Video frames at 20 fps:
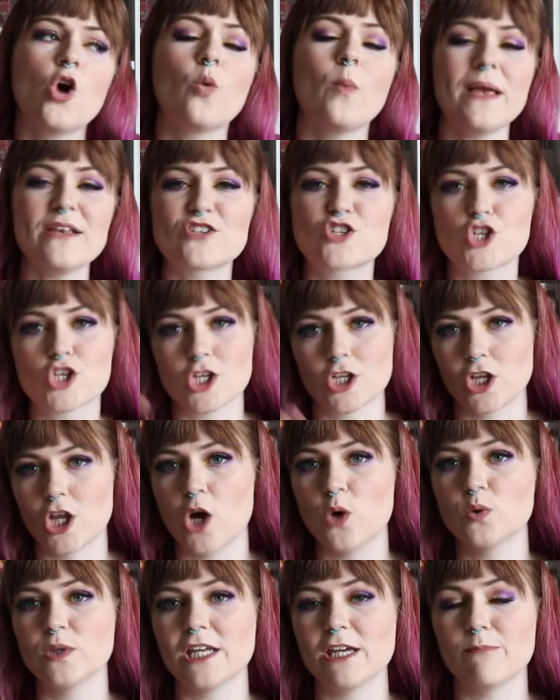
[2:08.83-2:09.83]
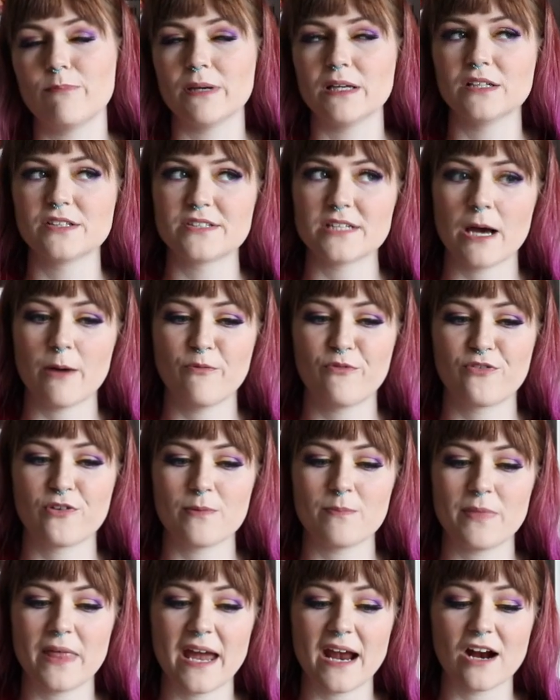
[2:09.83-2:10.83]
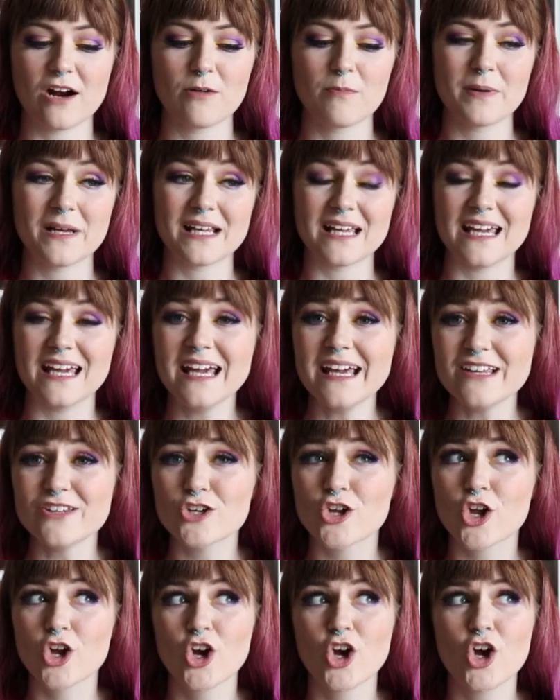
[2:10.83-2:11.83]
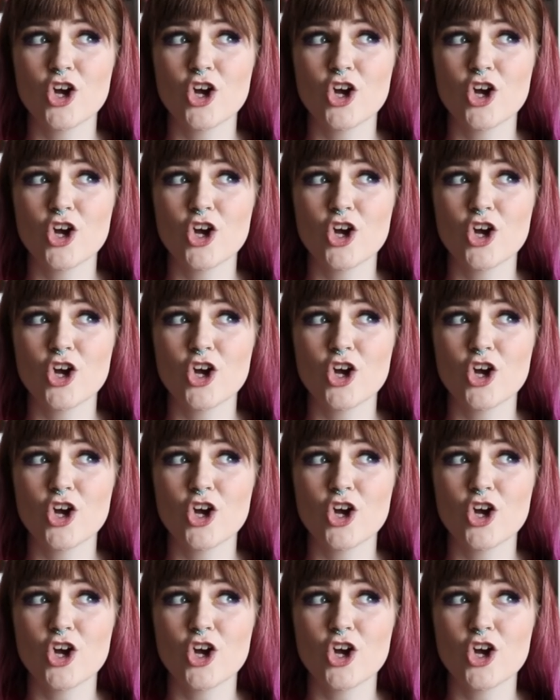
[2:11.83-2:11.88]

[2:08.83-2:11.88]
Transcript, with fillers: we slowly built up from there but it